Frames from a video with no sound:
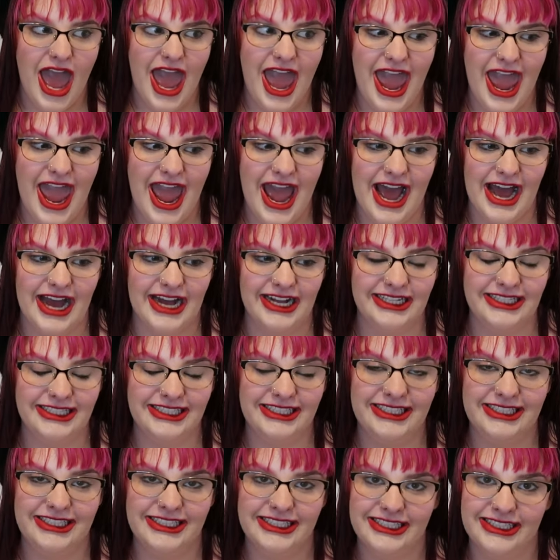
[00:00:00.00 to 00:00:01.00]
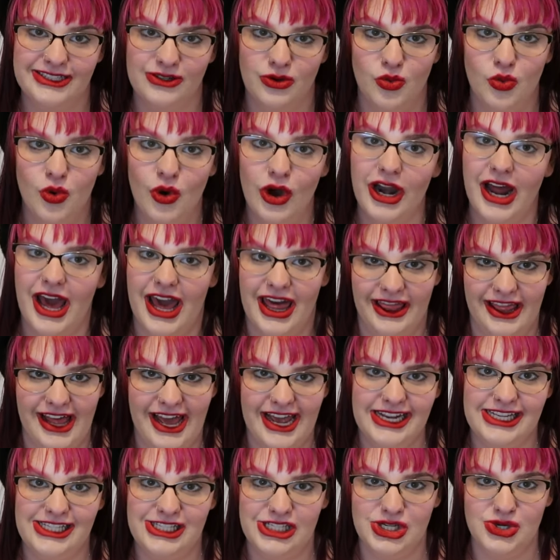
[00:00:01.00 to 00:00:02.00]
And would I
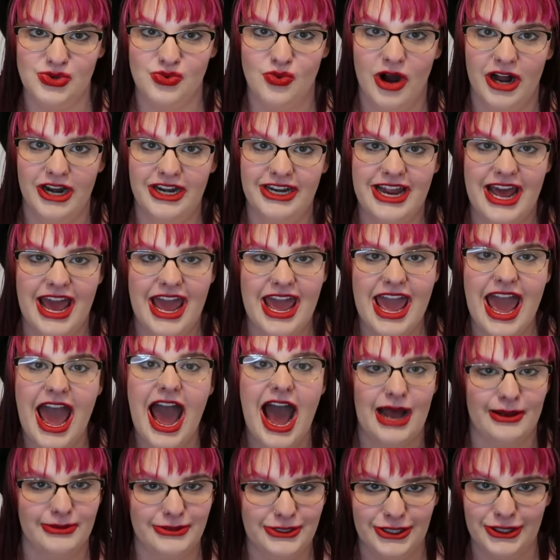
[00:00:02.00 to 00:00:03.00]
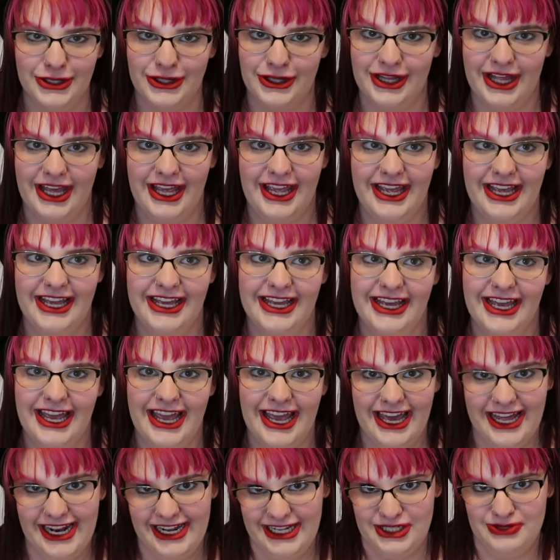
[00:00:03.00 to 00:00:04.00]
like to one day? Absolutely.
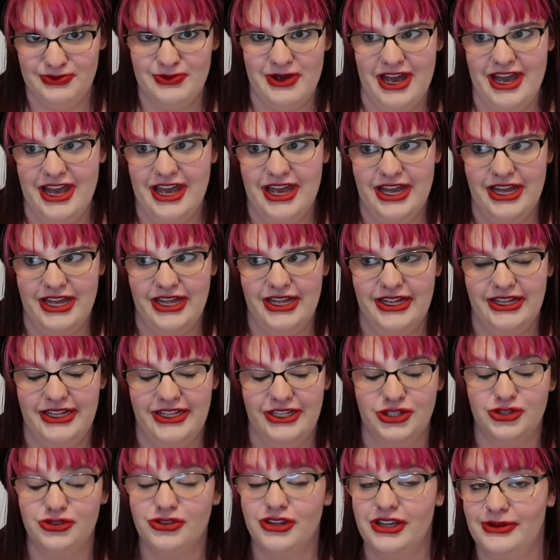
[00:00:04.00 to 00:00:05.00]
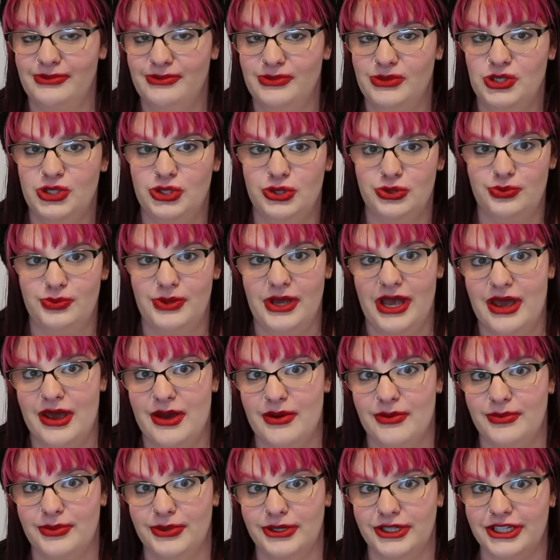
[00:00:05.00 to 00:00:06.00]
It is my dream to be
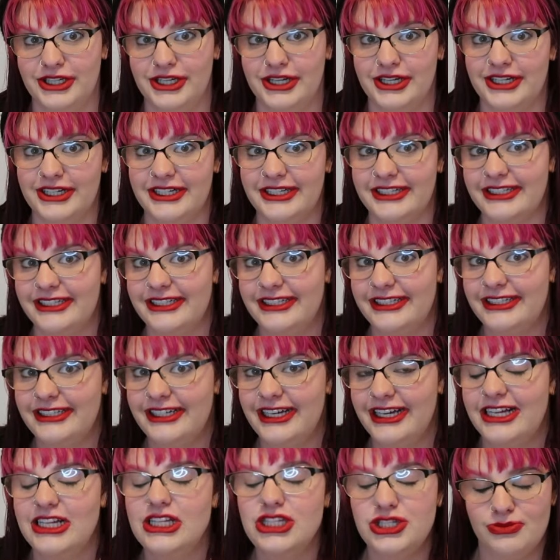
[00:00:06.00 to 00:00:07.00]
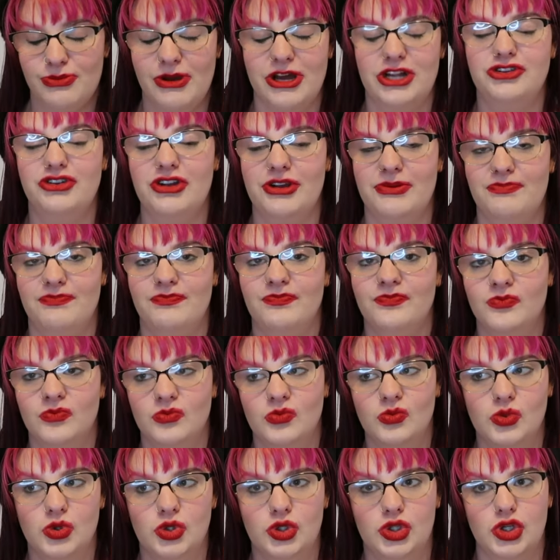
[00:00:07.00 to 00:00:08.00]
able, to
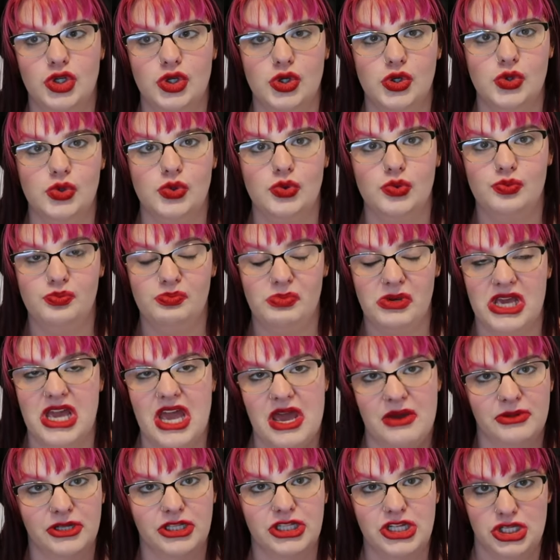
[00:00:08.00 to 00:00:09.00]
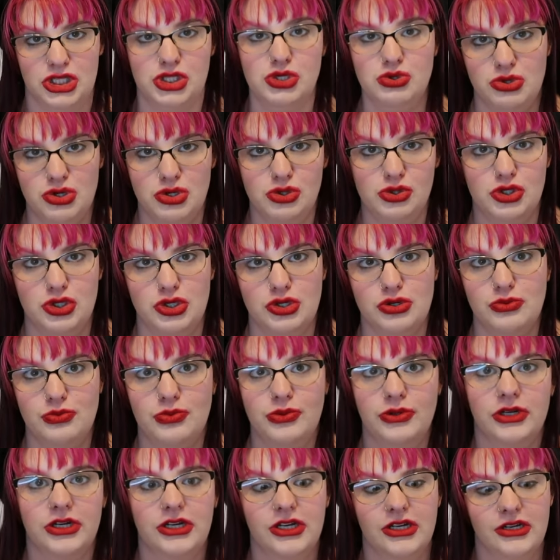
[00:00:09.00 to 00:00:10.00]
do
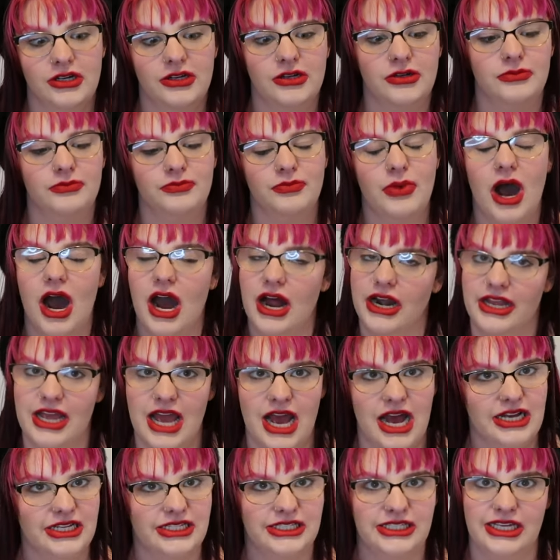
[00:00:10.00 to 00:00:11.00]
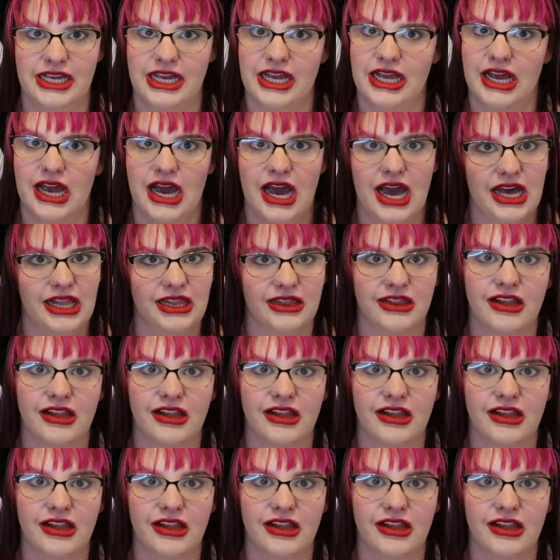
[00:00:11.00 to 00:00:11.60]
YouTube, podcasting.